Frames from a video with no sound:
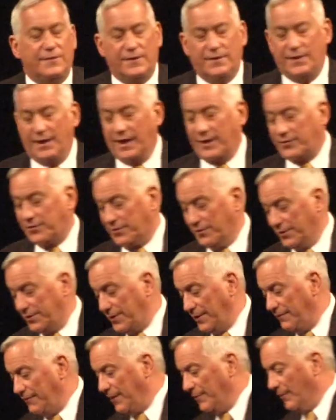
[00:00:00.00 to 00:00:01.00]
connects to a
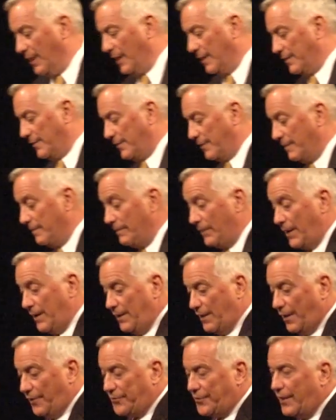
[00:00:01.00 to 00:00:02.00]
TV monitor.
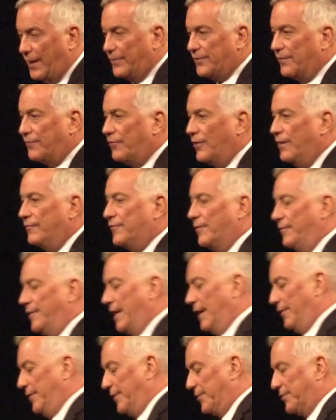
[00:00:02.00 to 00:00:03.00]
He also has a friend from
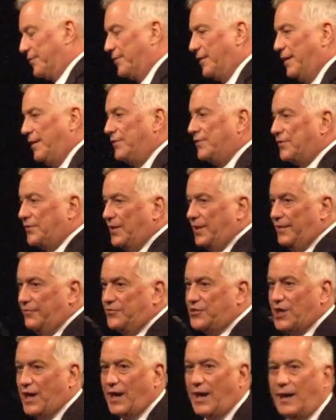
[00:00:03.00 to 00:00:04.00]
down the street,
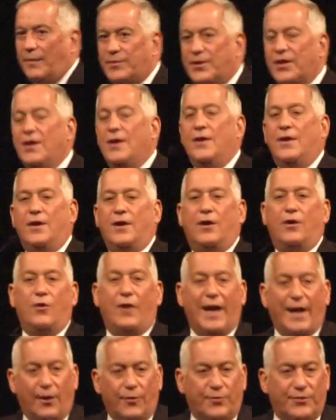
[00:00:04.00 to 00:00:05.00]
Steve Jobs, who
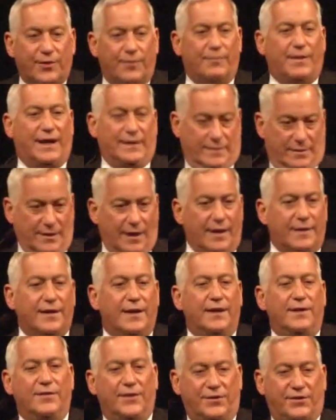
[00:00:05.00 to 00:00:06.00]
helps him by
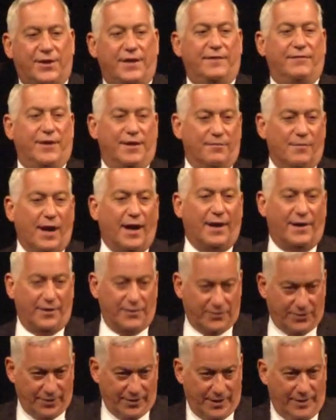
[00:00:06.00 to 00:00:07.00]
lugging the TV
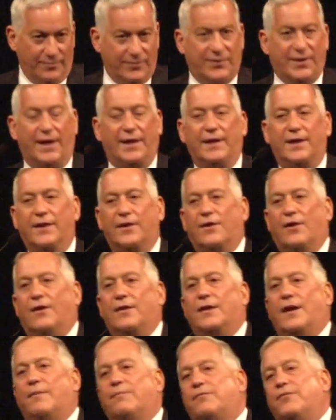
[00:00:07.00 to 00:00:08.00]
monitor and setting it
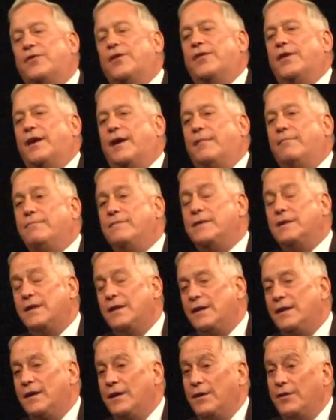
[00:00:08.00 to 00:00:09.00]
all up for them.
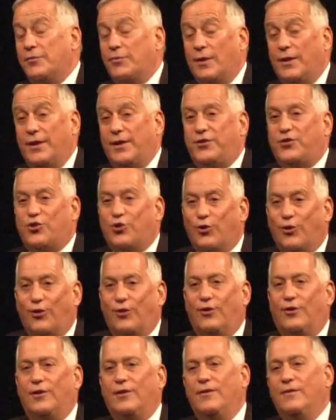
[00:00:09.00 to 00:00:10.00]
It's really
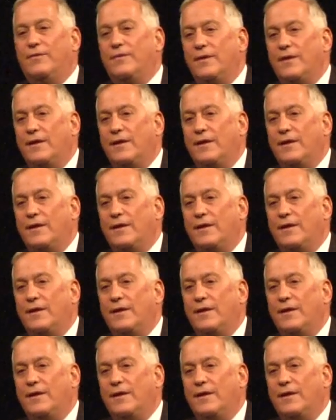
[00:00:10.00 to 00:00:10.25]
cool.